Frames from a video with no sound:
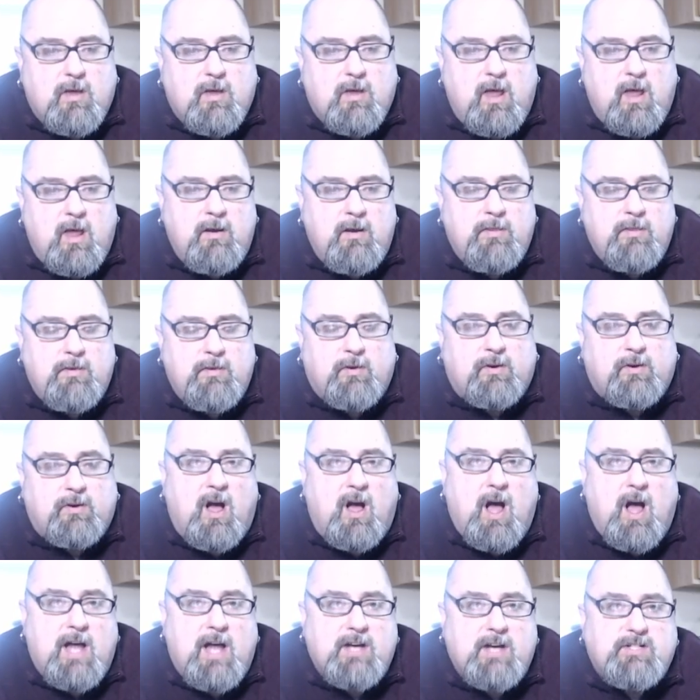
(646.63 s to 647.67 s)
don't know, they're
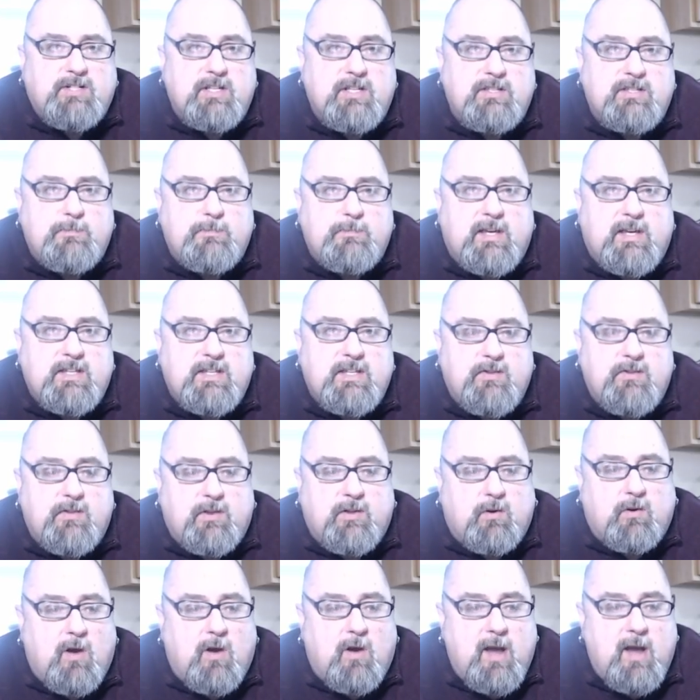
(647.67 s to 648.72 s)
cautious because of the
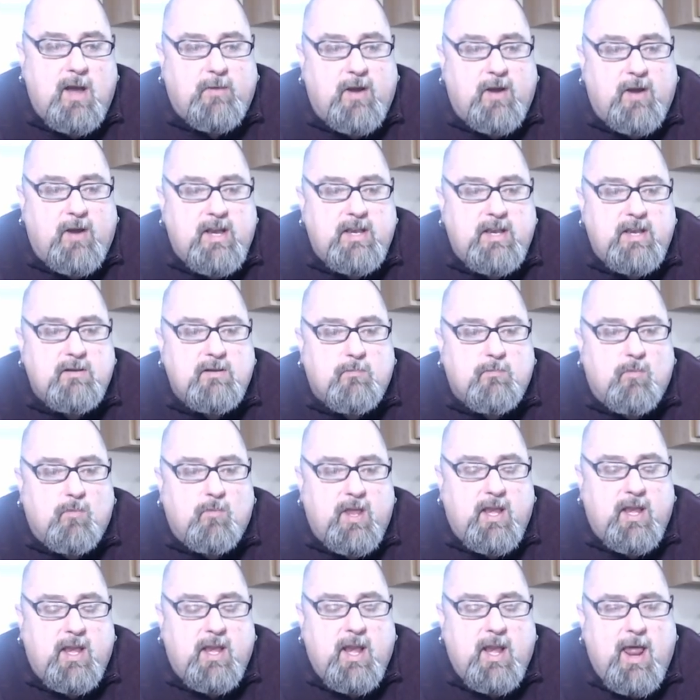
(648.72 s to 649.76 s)
crime rate in Des
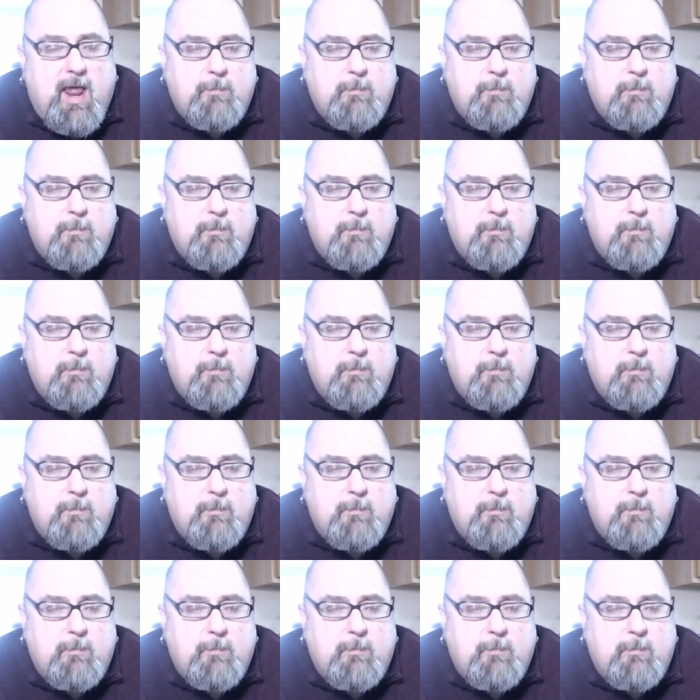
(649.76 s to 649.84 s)
Moines. And